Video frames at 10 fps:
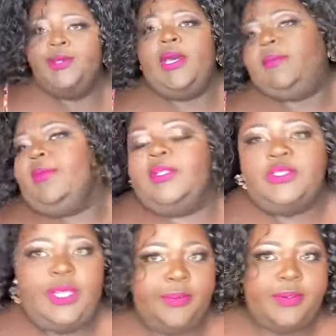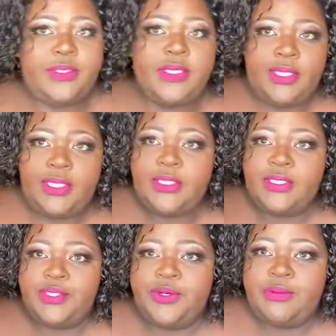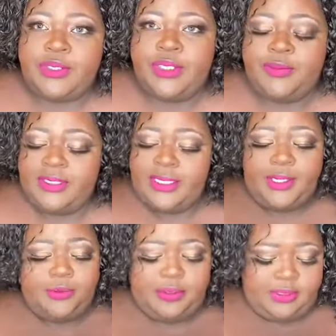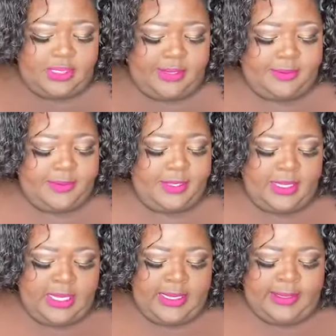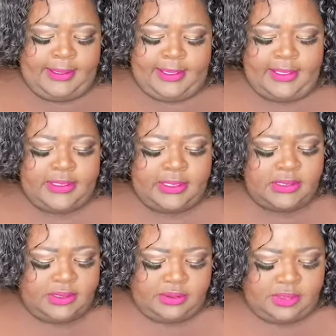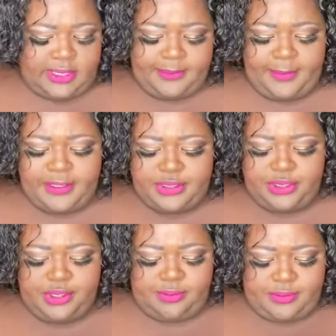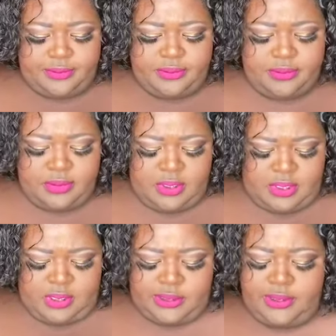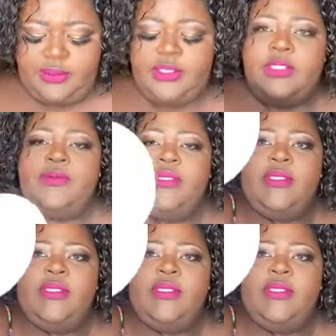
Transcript: I'm gonna try to put the link in the description because I don't know the name of it, and it doesn't look like Fashion Nova. So this is what it